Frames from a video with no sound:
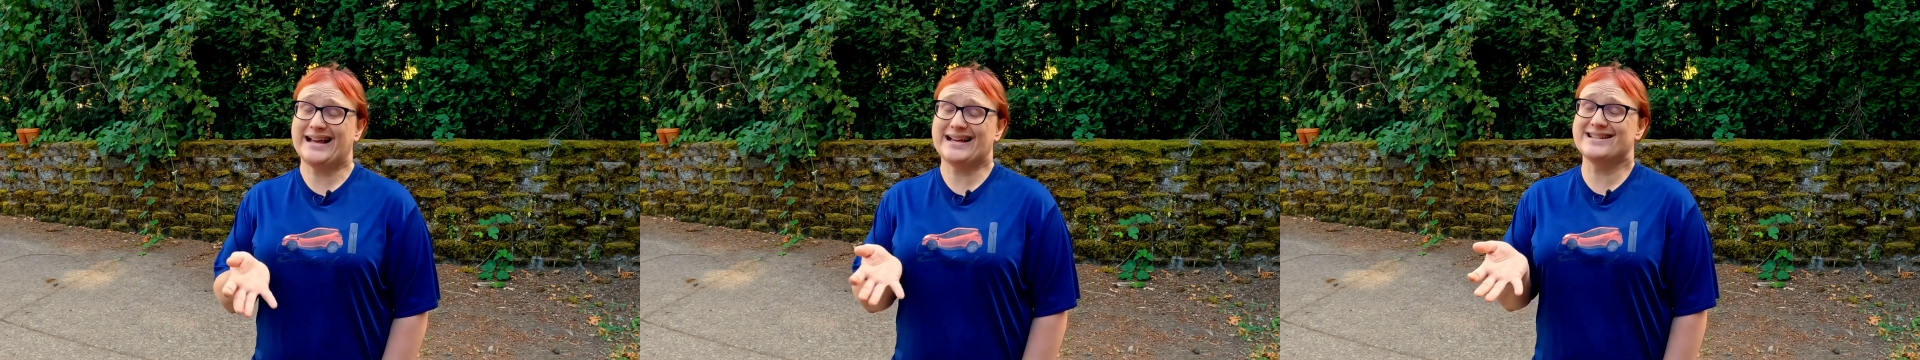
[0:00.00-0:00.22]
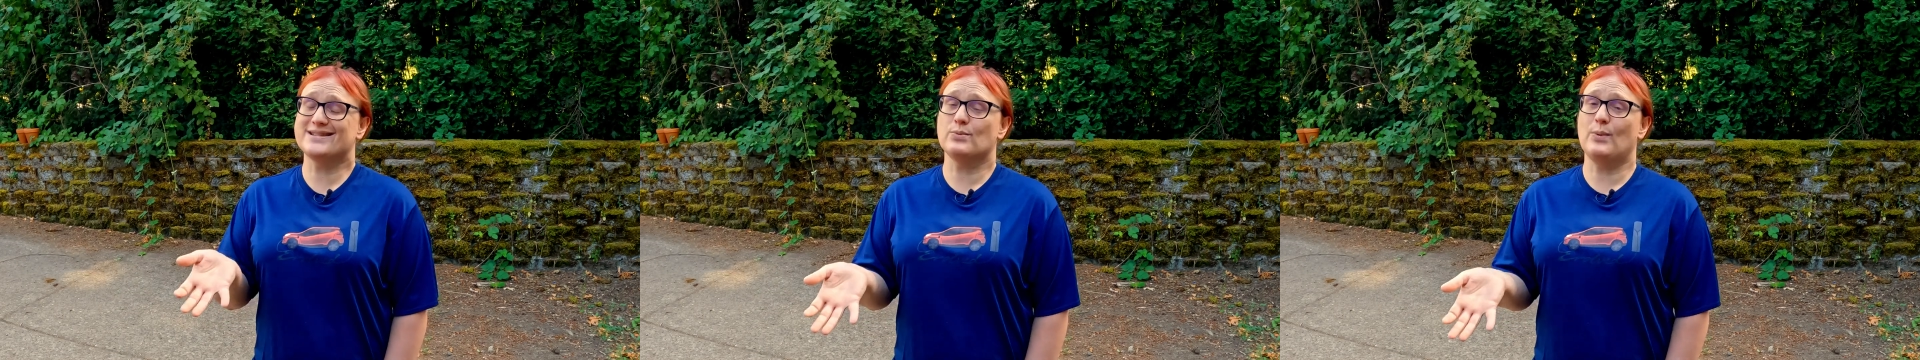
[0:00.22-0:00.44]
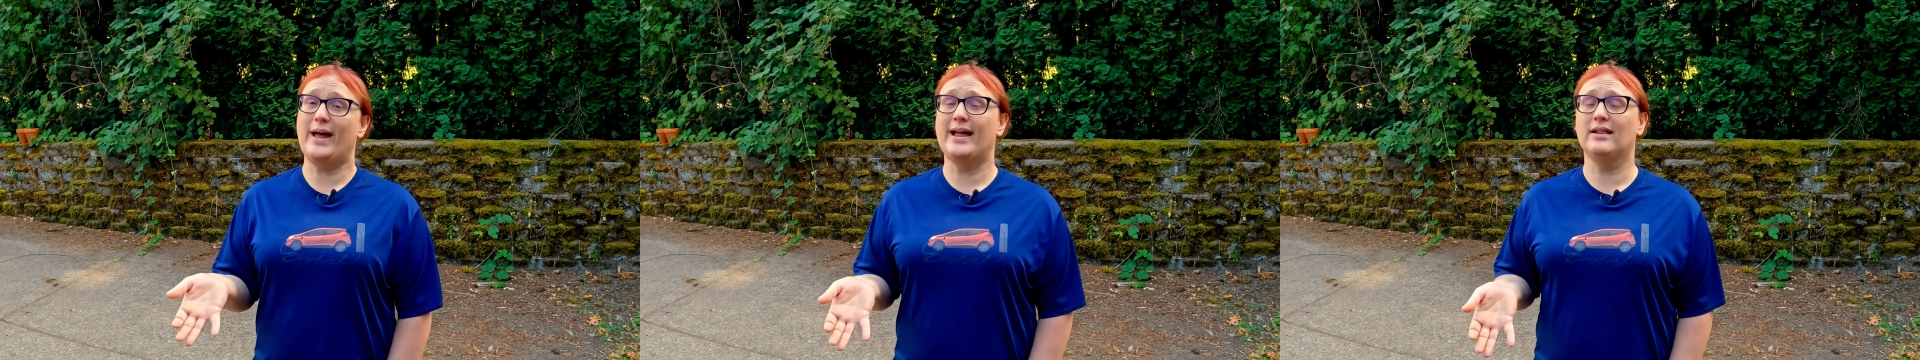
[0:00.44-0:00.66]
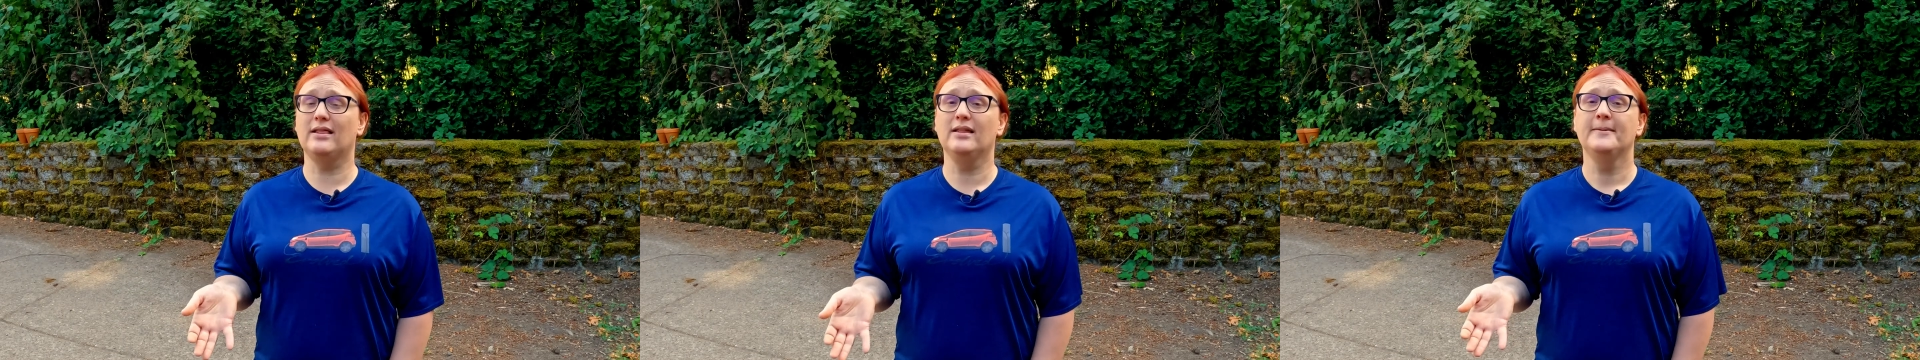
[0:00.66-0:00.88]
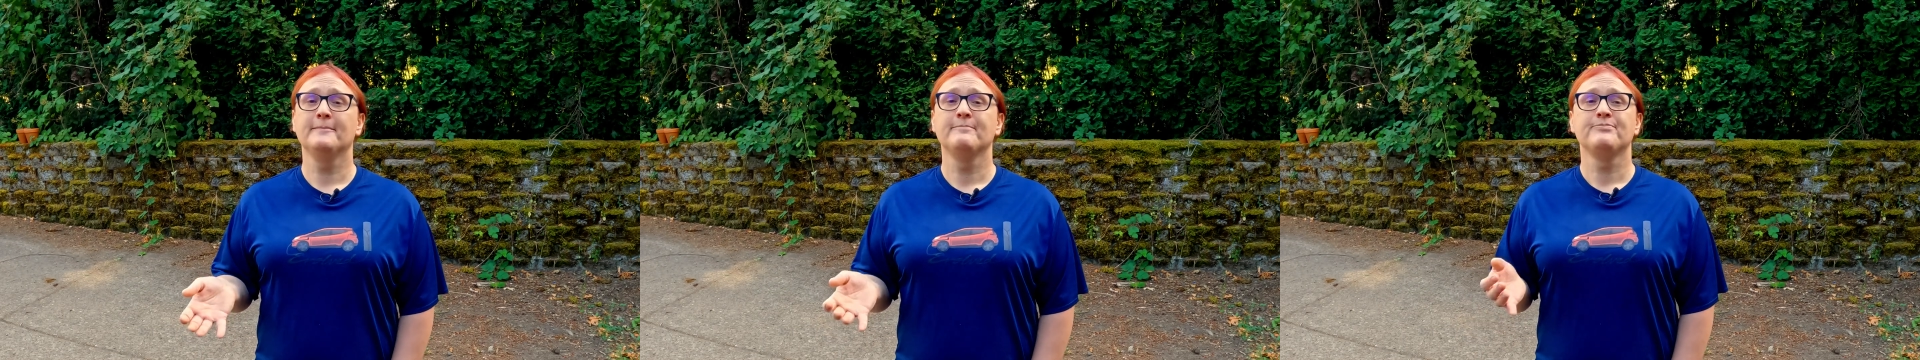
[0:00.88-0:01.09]
as well
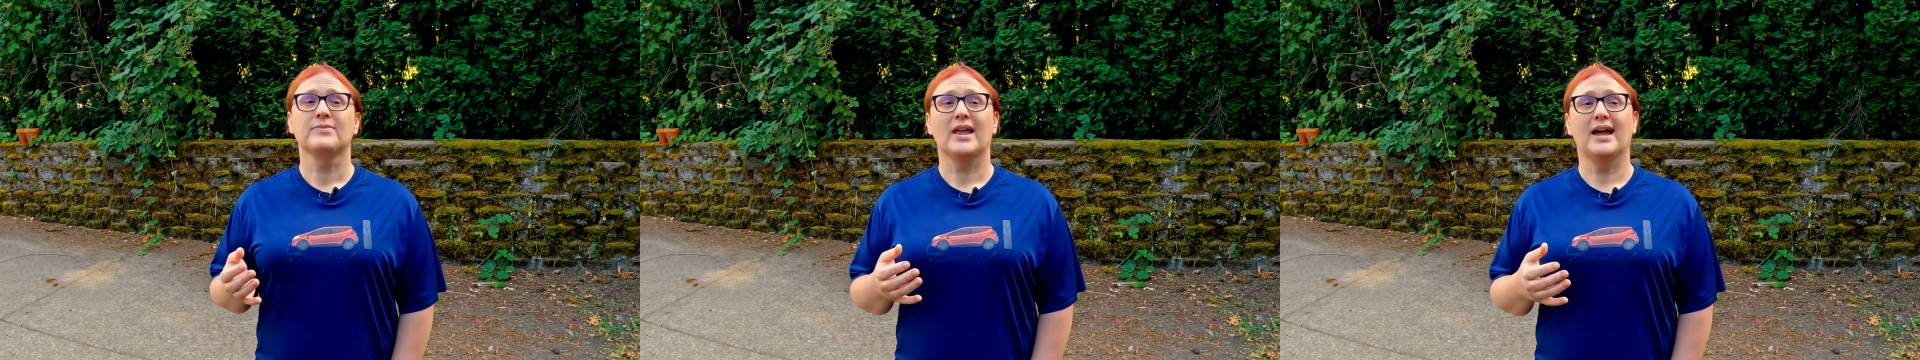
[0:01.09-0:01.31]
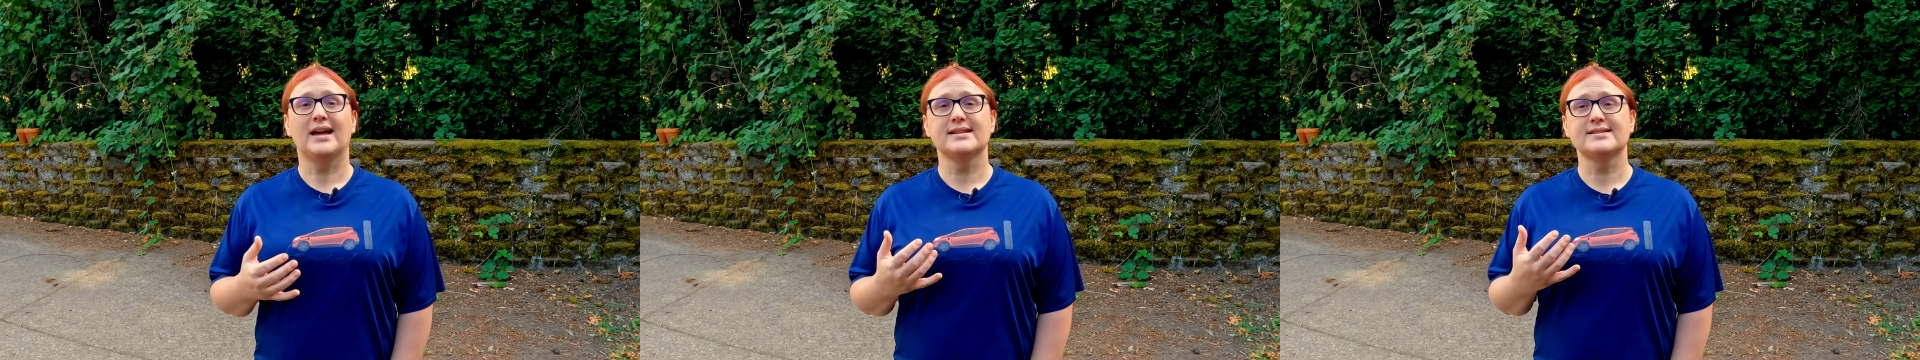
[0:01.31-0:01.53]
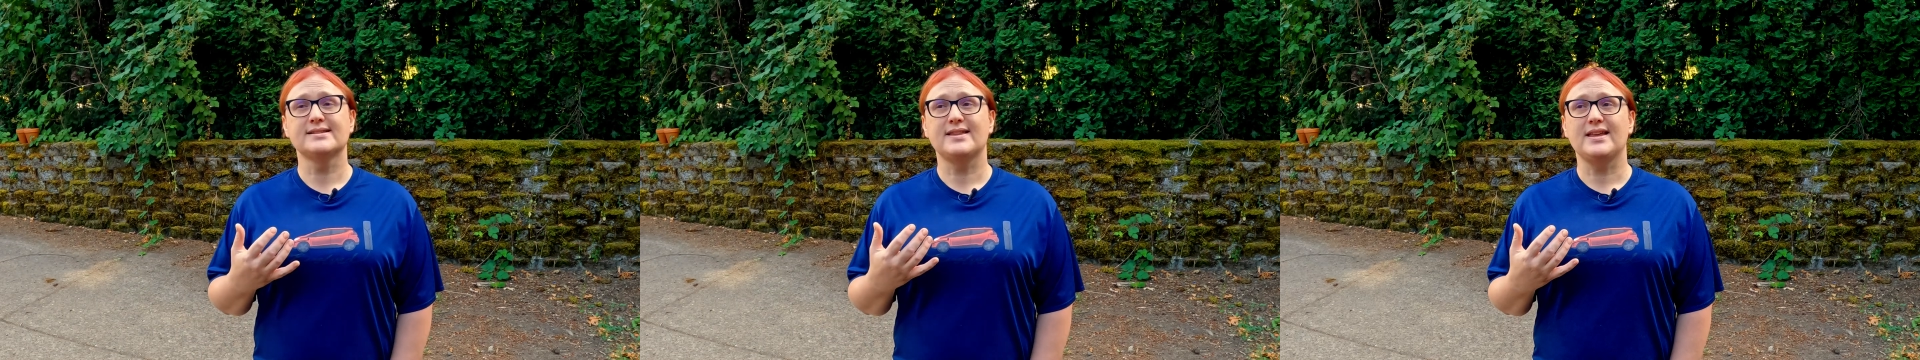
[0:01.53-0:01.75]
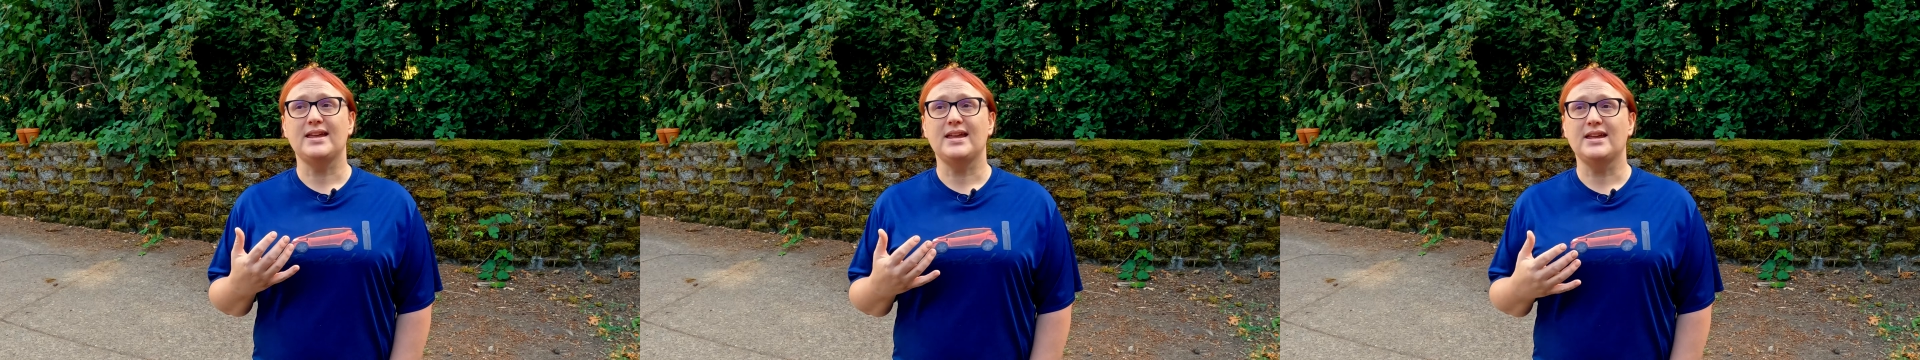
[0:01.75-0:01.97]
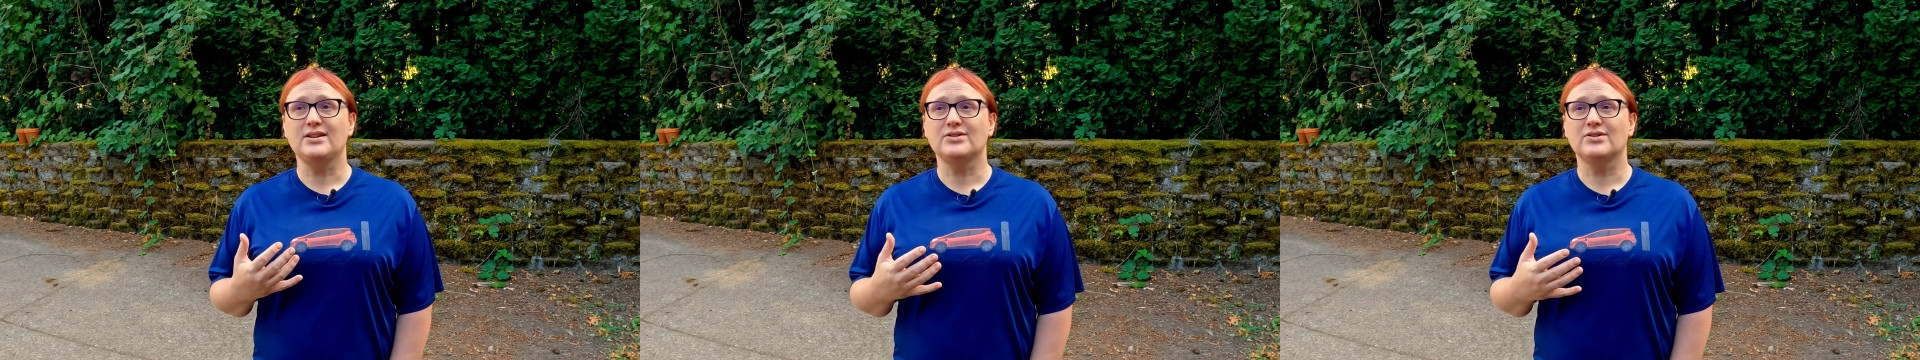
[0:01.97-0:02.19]
as
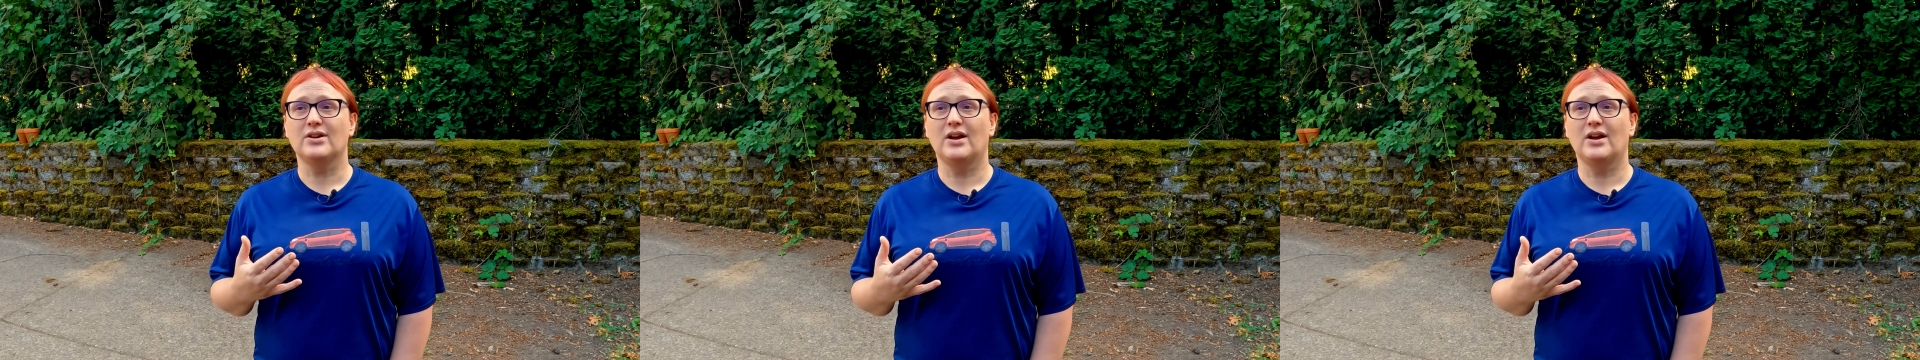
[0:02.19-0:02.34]
the